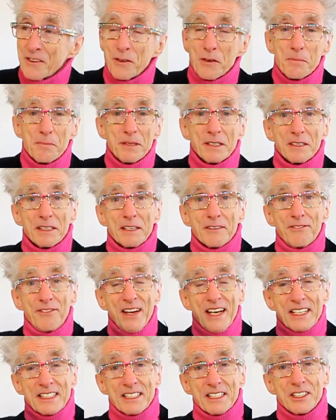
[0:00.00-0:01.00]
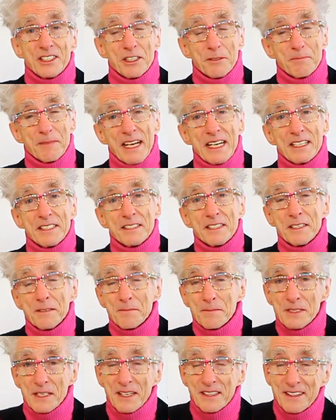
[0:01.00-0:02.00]
They were building fancy
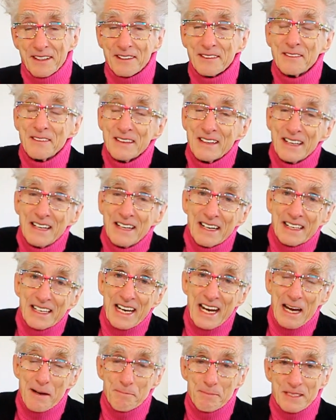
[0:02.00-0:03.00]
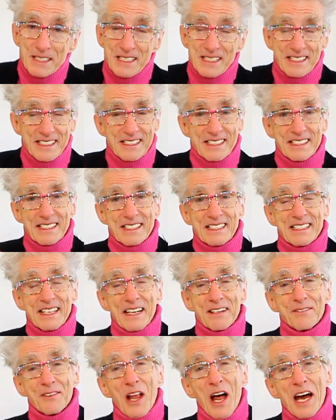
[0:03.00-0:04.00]
gymnasiums on their campuses
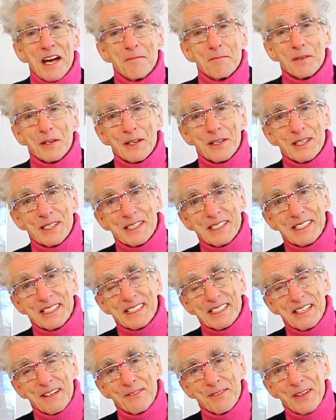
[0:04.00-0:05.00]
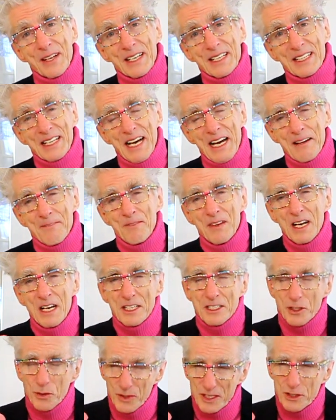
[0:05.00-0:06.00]
instead of libraries and stuff like that
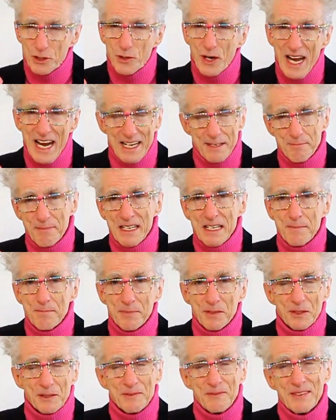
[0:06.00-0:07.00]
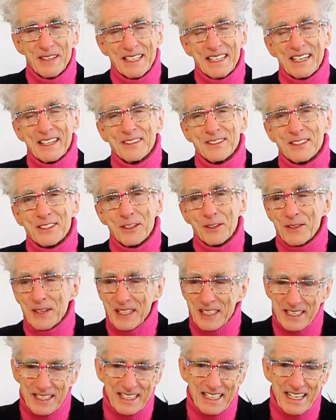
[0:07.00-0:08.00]
to attract people, so
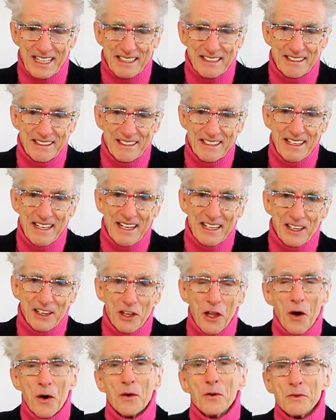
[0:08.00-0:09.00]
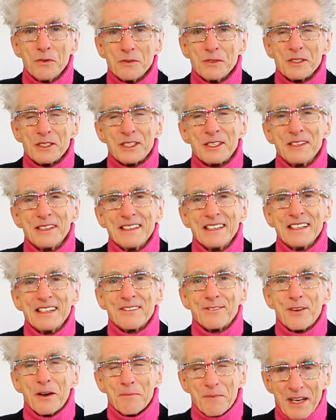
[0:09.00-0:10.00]
they could get loans
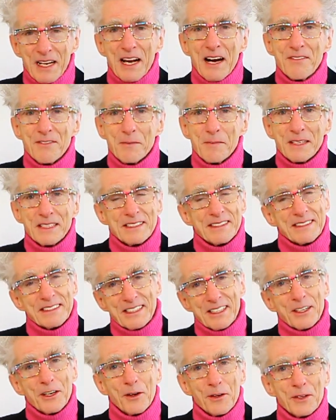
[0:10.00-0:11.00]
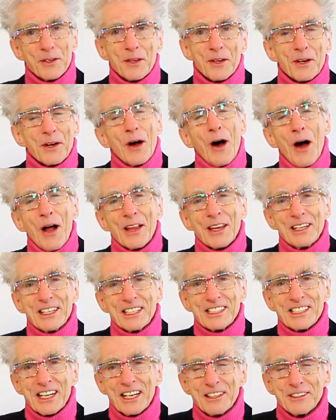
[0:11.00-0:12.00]
from the government to go to their
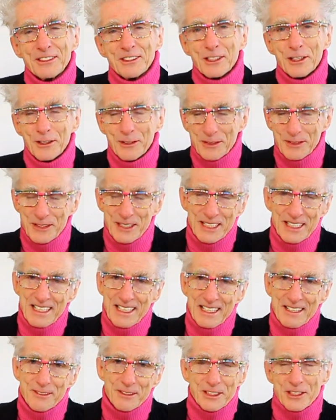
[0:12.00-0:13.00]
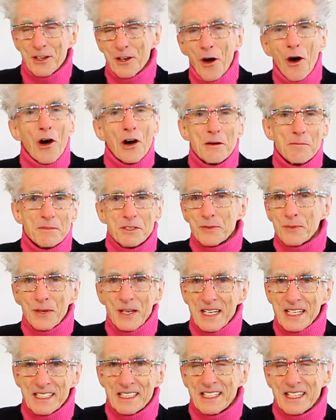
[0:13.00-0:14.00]
college, so it was an arms
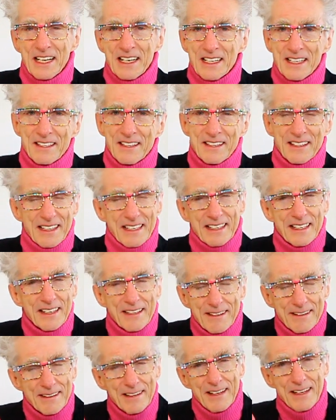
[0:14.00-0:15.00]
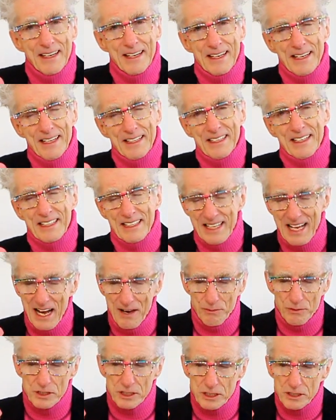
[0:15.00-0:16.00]
race kind of thing. And I think
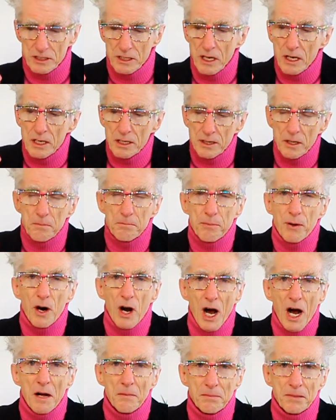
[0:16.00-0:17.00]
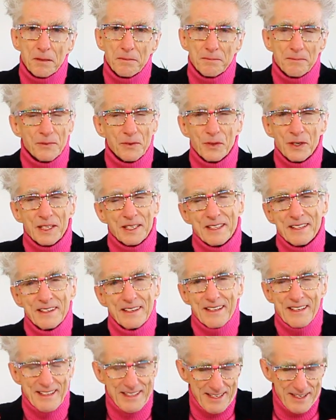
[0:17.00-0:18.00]
that was the problem with
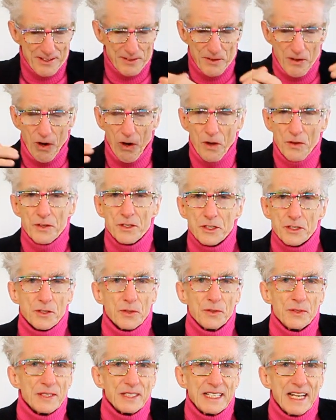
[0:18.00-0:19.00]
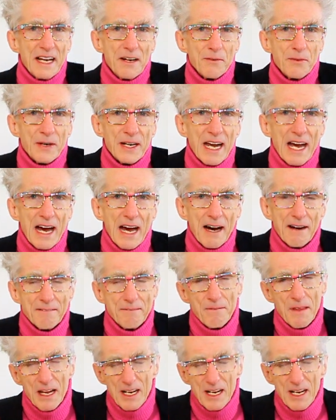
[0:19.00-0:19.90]
all the student debt we have.